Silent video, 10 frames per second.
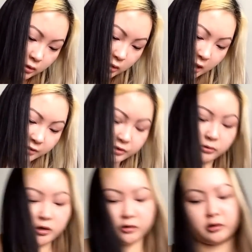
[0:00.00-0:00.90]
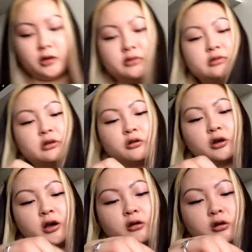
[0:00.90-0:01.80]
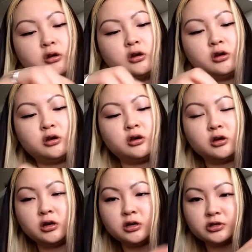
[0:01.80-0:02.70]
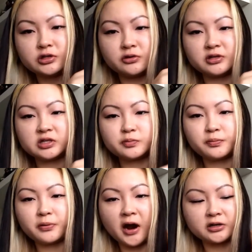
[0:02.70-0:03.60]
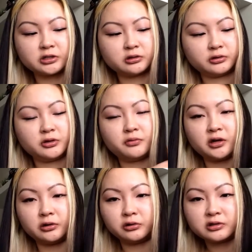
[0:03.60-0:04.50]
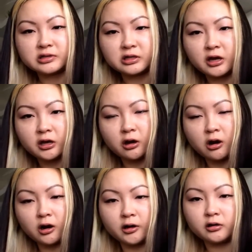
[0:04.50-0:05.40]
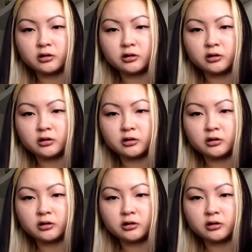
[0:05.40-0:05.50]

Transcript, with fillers: yeah, so here there is. Okay. So this is practically what it looks like on.